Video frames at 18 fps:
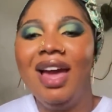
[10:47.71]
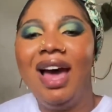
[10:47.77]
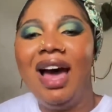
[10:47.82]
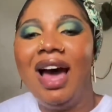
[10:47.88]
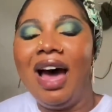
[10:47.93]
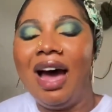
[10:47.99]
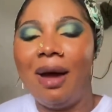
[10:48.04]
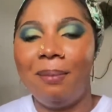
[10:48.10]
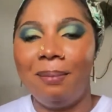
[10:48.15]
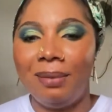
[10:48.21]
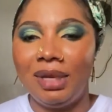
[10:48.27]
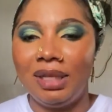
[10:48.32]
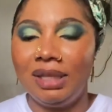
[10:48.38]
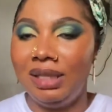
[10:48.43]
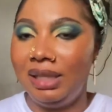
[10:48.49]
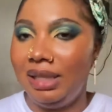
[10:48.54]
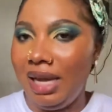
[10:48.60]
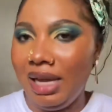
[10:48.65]

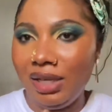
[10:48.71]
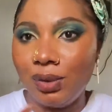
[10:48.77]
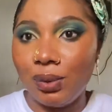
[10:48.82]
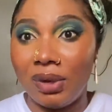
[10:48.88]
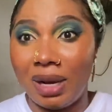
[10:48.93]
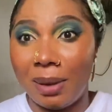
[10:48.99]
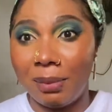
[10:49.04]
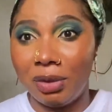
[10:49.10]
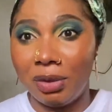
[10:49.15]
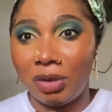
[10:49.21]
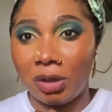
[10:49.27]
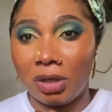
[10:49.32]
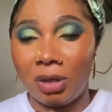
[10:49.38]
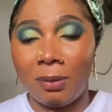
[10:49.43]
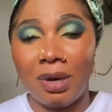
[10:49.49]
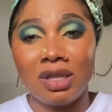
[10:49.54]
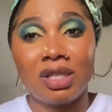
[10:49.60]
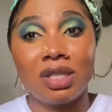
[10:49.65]
The next one I'm going to talking
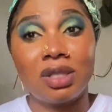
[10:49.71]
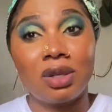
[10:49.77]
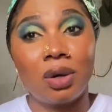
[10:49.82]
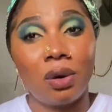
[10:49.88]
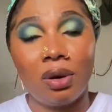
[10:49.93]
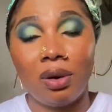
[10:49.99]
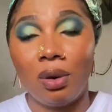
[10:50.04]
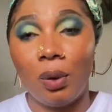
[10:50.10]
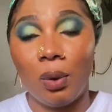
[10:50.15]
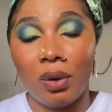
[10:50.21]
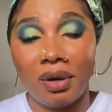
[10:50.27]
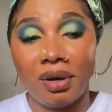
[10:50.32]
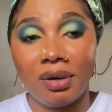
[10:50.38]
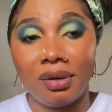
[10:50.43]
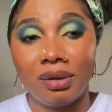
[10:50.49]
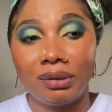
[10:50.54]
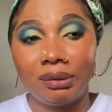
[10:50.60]
about is coconut oil.